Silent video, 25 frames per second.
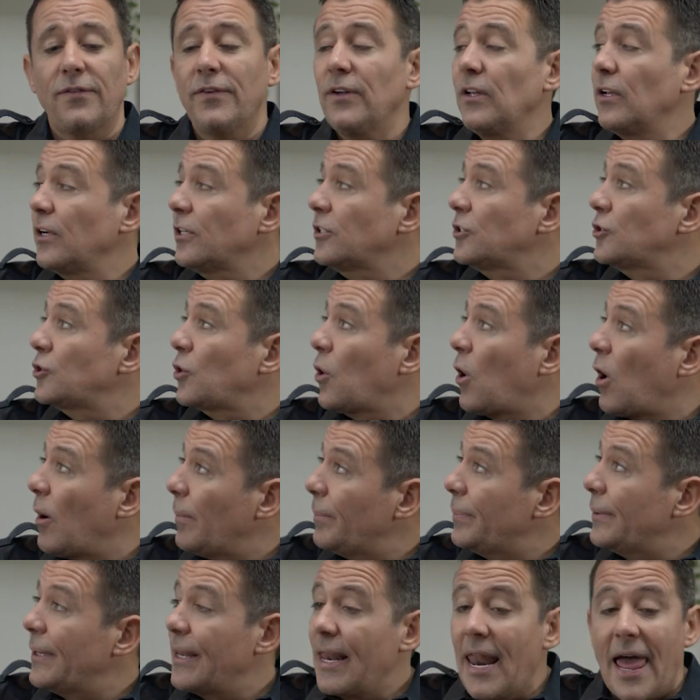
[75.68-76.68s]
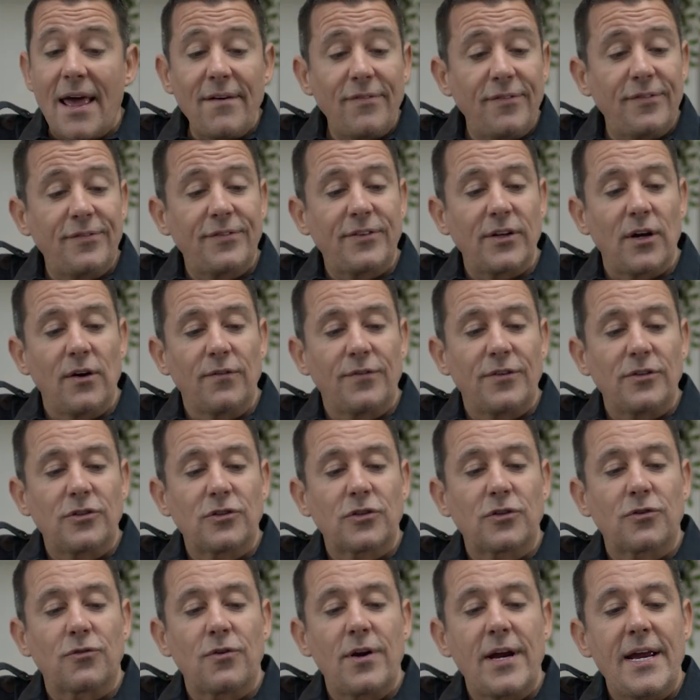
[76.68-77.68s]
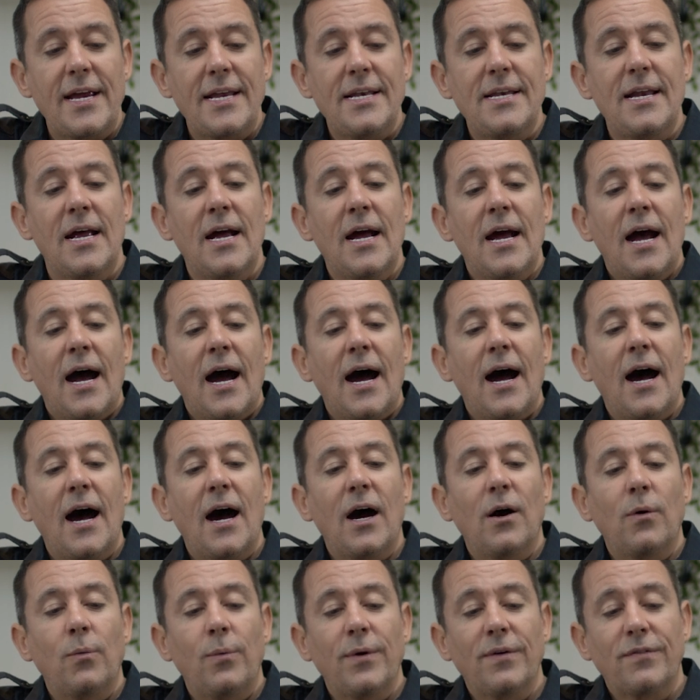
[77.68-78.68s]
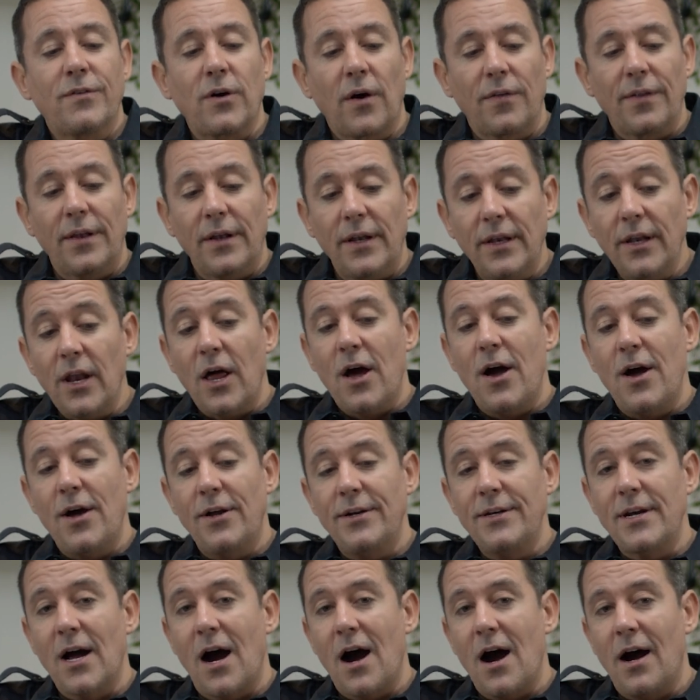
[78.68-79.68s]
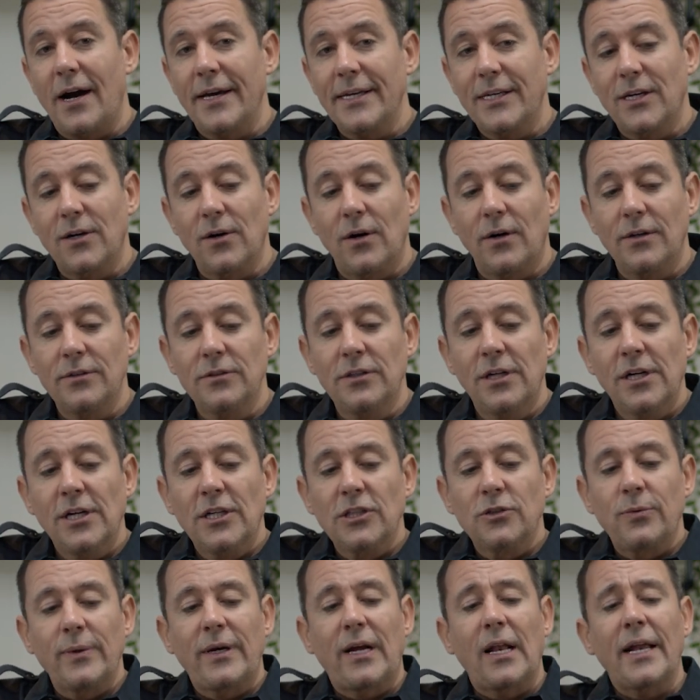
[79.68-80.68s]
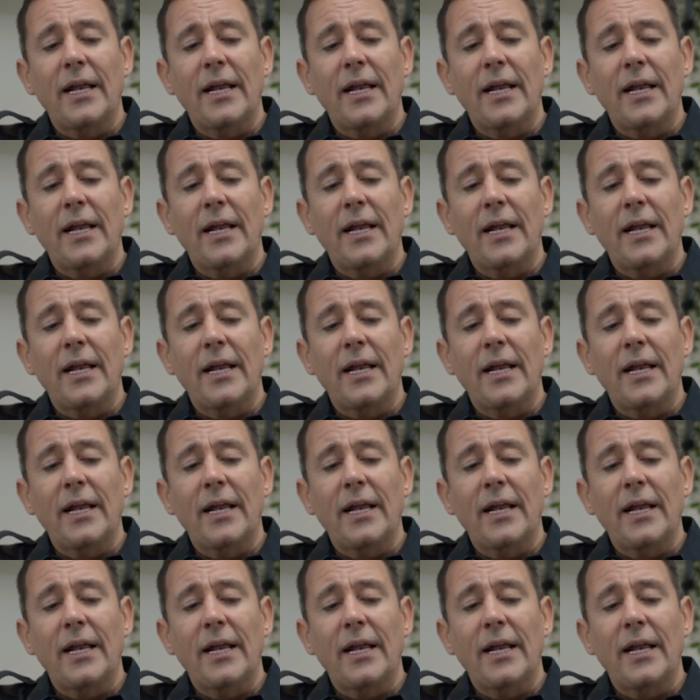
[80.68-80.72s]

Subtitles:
If you look top left of the screen, we've got the learn icon. So we